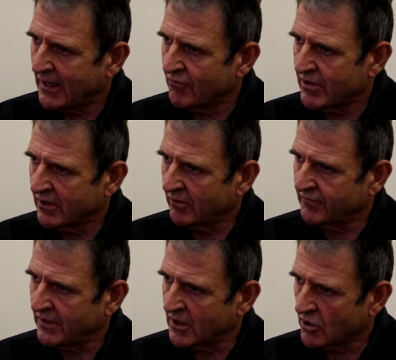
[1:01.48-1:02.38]
area of
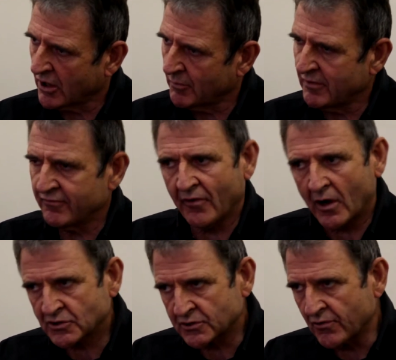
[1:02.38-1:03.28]
the economy,
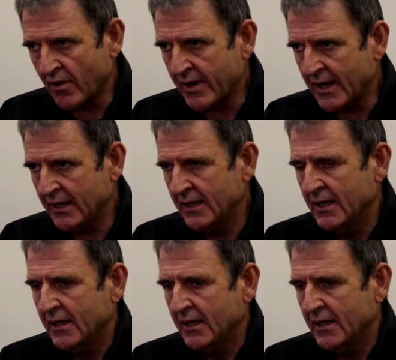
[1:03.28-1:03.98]
fast growing,